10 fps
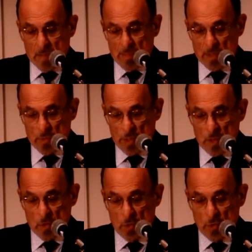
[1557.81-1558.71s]

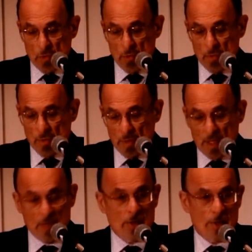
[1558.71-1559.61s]
between two
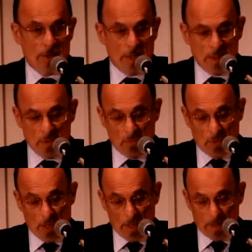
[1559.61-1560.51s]
eternities of
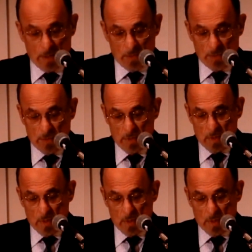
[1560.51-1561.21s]
darkness,